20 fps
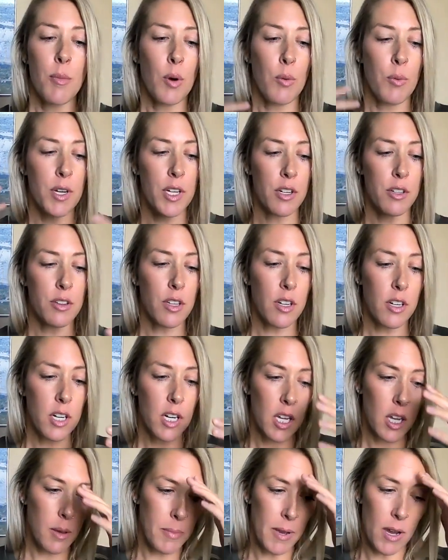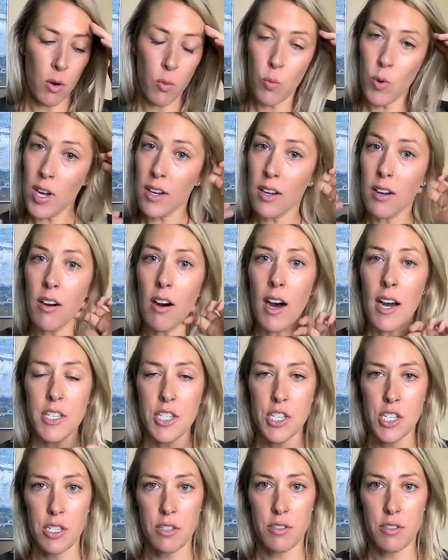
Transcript: But when you're learning about what got